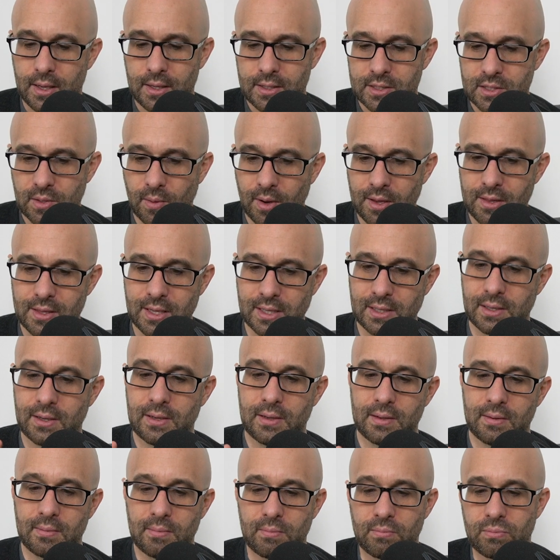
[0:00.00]
So I
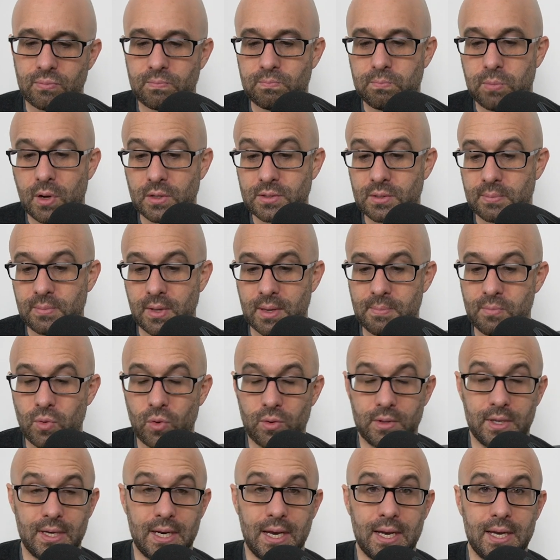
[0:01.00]
think, possibly
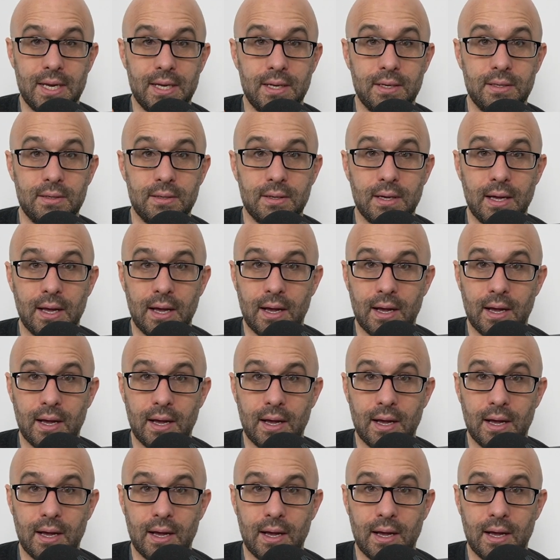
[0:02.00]
more than any